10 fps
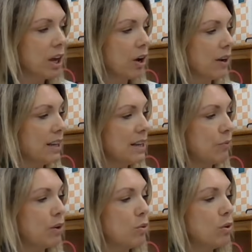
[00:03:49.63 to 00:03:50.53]
All right,
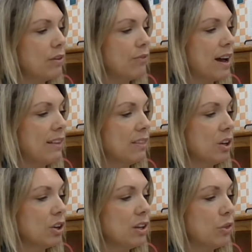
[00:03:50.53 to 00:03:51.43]
if we want to find
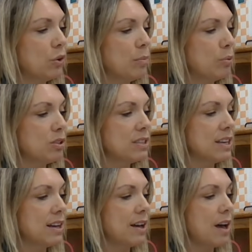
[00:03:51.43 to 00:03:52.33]

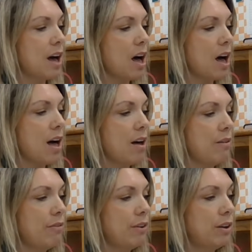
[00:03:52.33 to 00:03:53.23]
33%
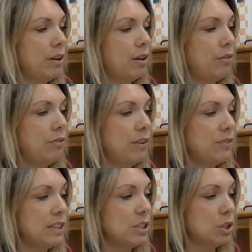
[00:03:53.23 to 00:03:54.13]
of
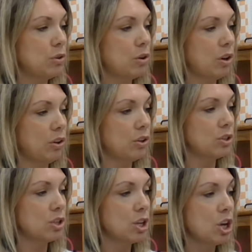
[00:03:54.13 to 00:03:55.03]

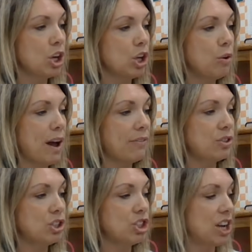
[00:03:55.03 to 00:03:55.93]
$52, you have
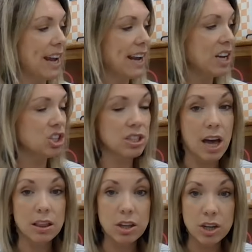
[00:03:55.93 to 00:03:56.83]
to change
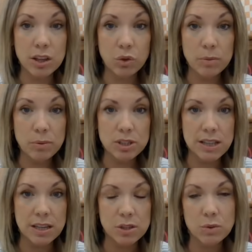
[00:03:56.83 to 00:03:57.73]
that
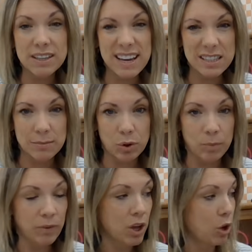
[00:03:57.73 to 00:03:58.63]
33% to a decimal.
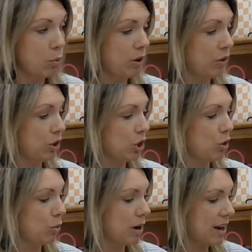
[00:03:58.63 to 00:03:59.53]
Well,
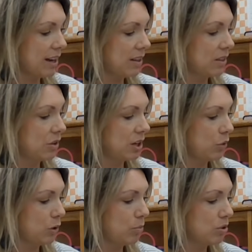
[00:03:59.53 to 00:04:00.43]
you write
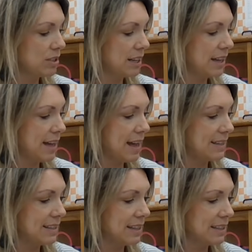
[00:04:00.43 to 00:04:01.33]
33%
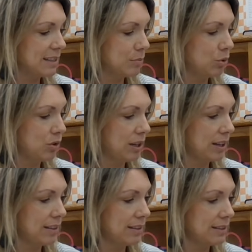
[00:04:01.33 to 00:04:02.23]
as a decimal
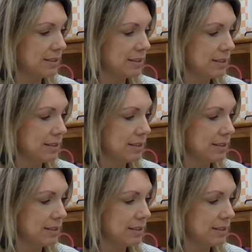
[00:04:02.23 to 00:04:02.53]
like this,